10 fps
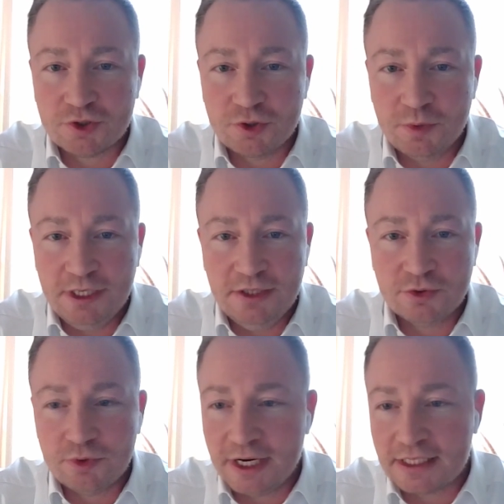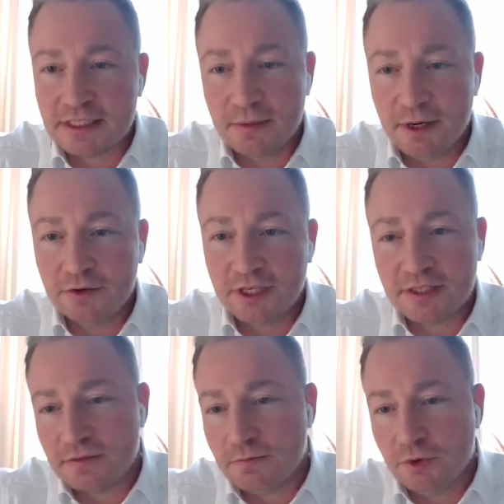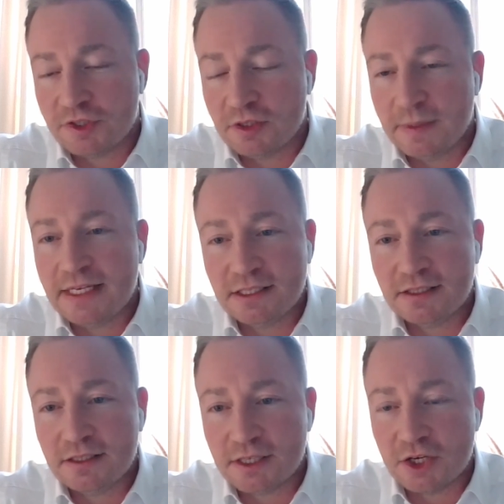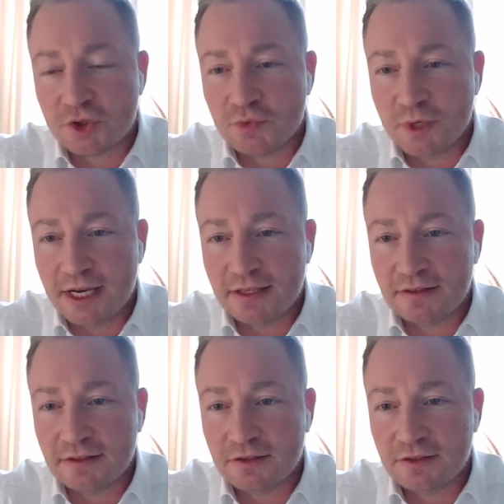So we need to react somehow. That was the basic discussion we had.